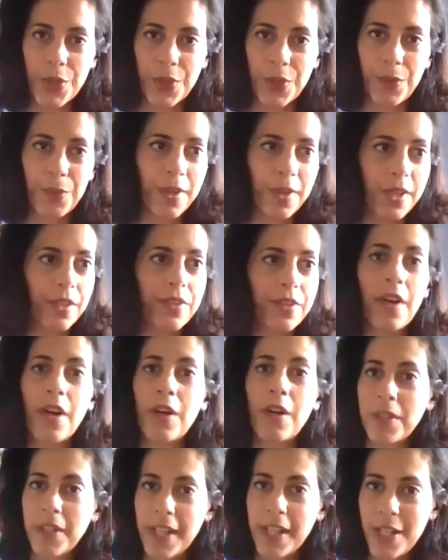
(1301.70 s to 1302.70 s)
with a
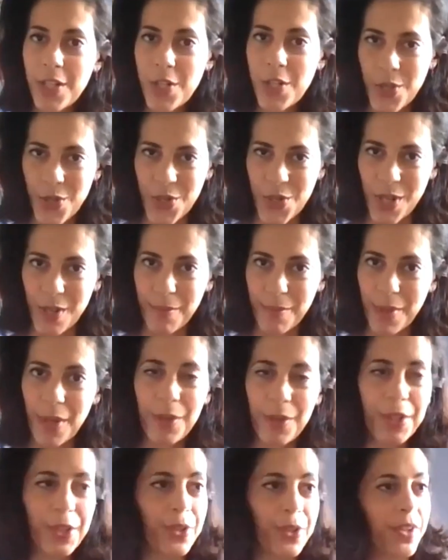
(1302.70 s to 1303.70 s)
relationship.
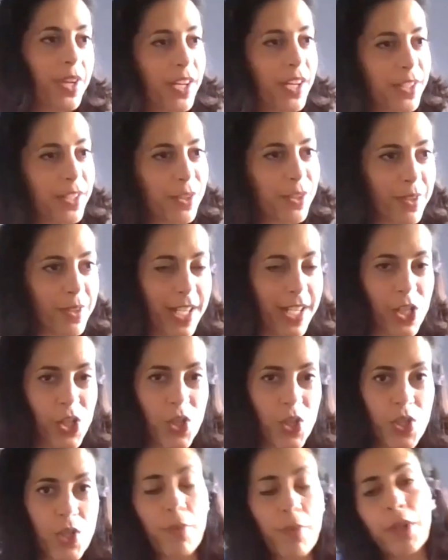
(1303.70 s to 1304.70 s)
Oh, you're not in a
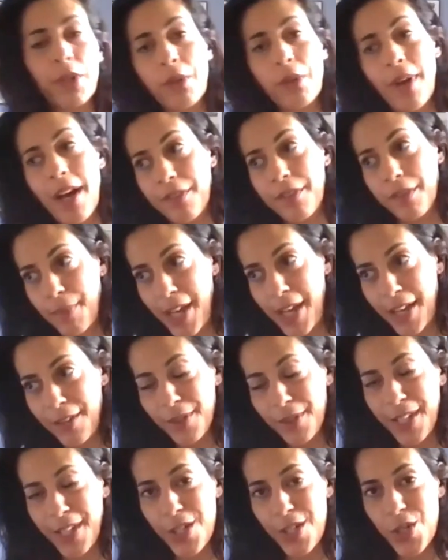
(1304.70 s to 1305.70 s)
relationship, or you have a bad
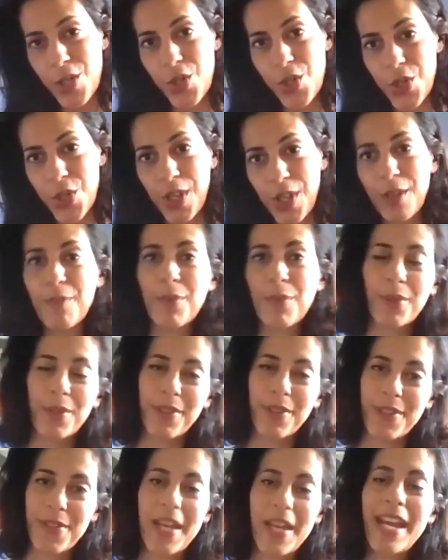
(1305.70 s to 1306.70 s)
relationship, or
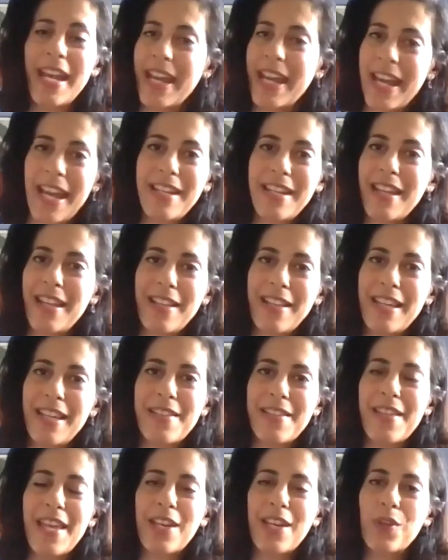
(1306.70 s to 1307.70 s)
this, and
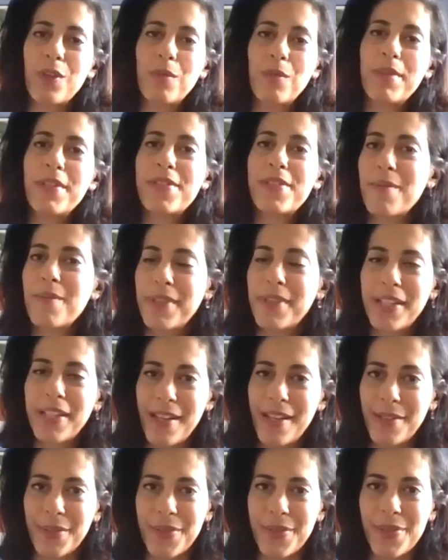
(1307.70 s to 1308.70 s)
it could be something
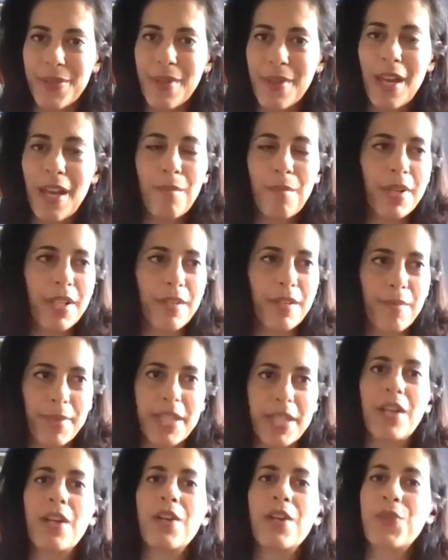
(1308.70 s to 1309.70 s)
else. But
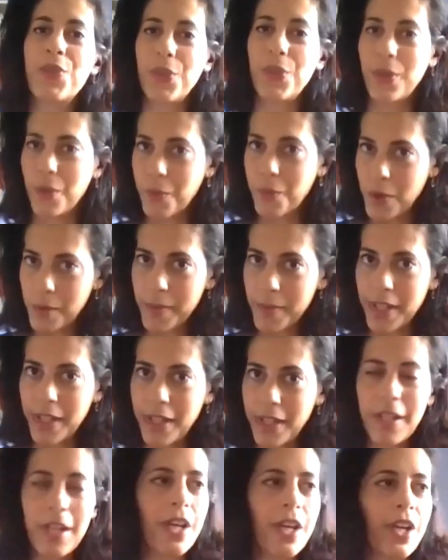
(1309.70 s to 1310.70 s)
because you're a
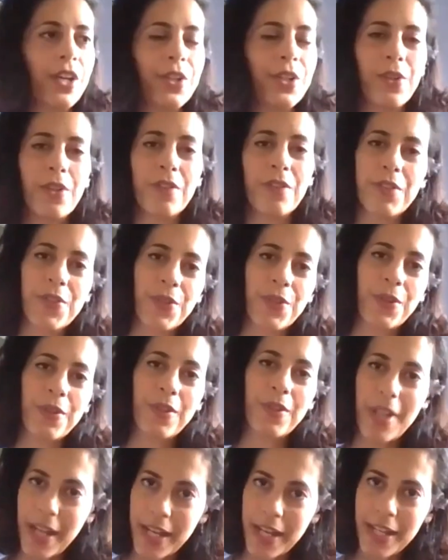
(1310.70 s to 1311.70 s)
woman, you're of a
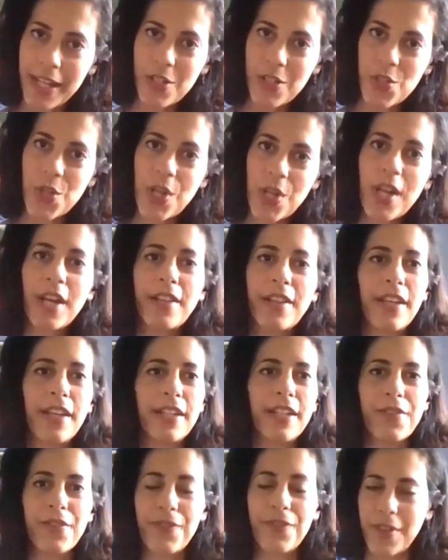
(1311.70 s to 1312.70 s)
certain age, they
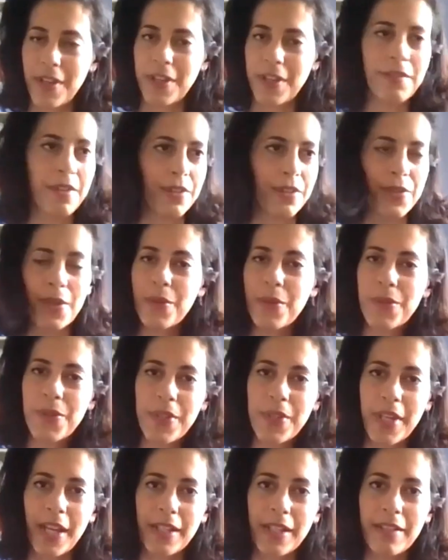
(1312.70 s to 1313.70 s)

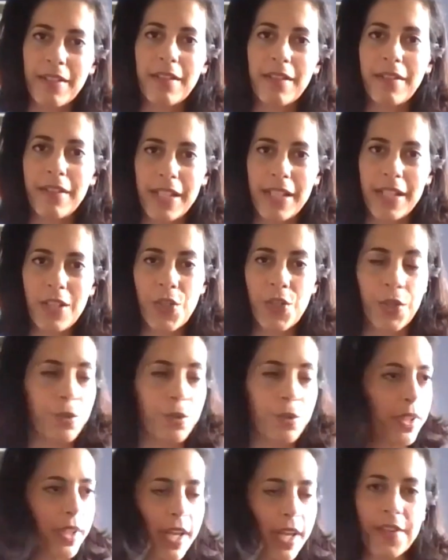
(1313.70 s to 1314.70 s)
associate the issue.
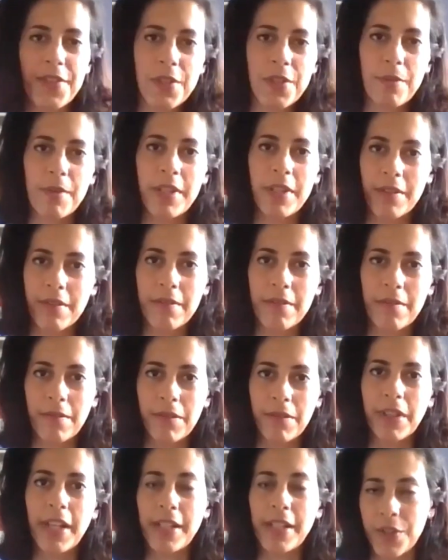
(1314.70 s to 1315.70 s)
Well, it has to be
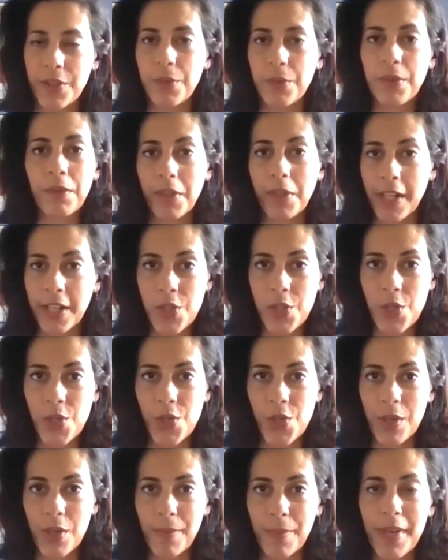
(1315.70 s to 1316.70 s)
related to a
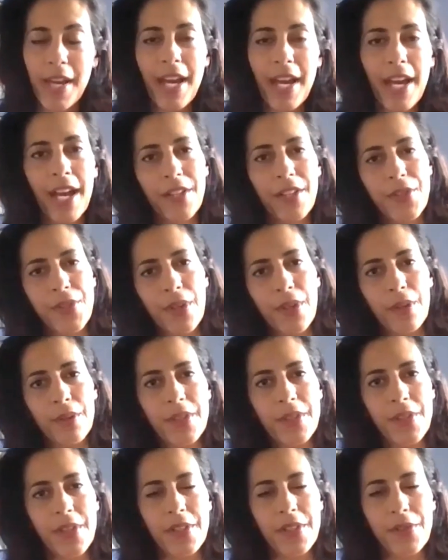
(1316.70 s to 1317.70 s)
relationship. And so
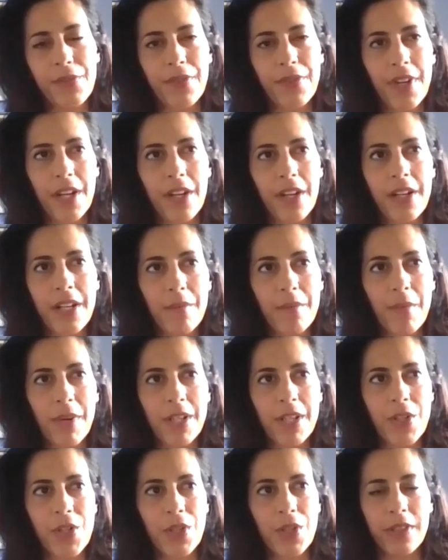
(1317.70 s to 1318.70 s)
it's very
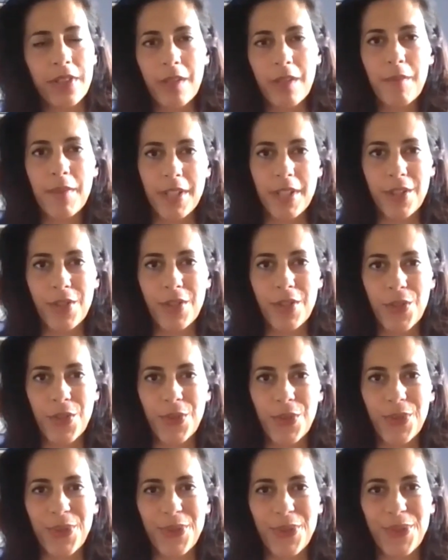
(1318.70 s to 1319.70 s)
much limited
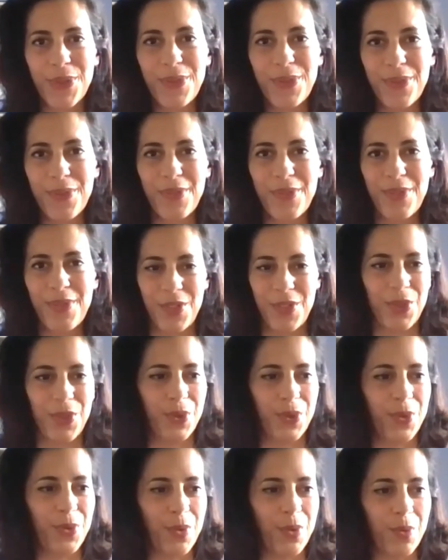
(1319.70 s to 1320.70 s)
to
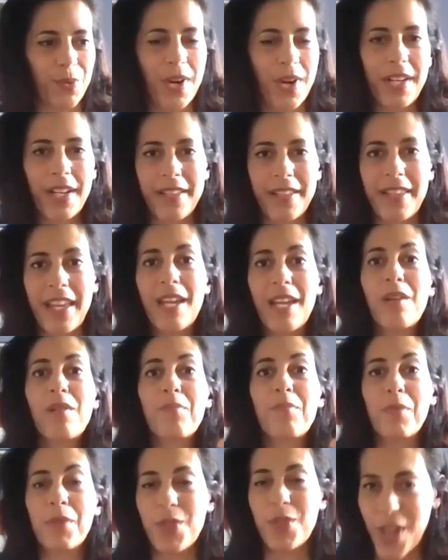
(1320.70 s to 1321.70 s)
what they are
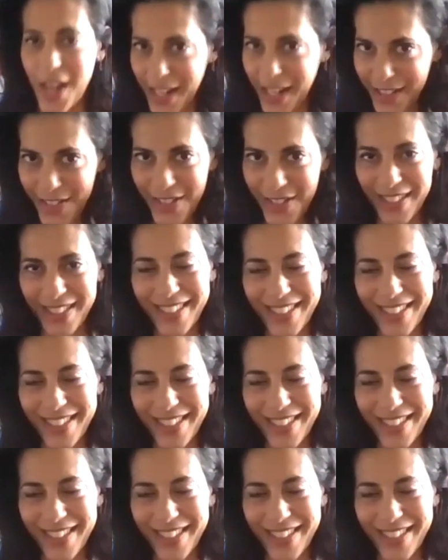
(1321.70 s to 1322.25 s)
projecting